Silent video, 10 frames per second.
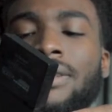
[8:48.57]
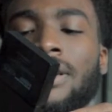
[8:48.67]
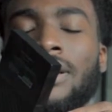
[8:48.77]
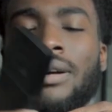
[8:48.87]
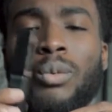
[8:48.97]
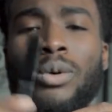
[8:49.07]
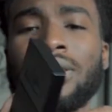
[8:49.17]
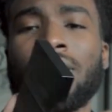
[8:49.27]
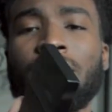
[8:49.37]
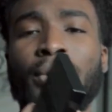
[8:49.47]
a 1
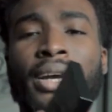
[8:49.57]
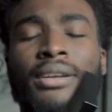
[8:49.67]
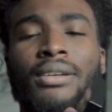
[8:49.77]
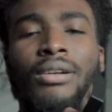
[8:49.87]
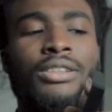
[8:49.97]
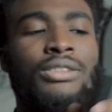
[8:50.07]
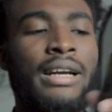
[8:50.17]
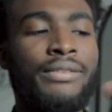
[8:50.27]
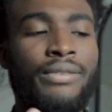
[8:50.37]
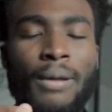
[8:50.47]
terabyte hard
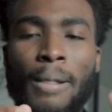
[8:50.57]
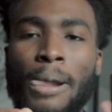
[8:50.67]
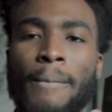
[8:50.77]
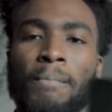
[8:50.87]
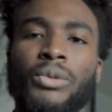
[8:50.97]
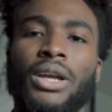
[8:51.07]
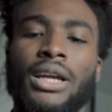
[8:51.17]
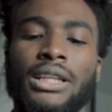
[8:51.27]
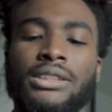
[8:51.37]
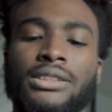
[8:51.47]
drive, and
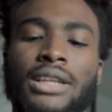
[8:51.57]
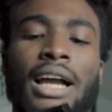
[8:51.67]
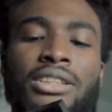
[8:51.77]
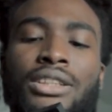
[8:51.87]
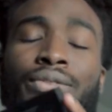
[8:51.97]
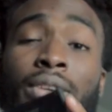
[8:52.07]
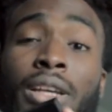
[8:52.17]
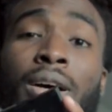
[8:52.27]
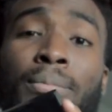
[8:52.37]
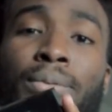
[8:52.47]
it's actually
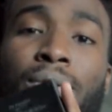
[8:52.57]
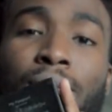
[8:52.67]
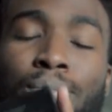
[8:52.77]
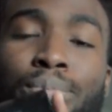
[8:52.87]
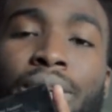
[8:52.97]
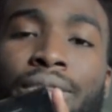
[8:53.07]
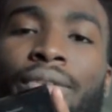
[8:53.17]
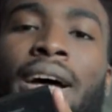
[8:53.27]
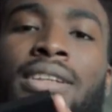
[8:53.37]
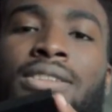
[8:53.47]
filling up pretty
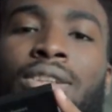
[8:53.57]
fast.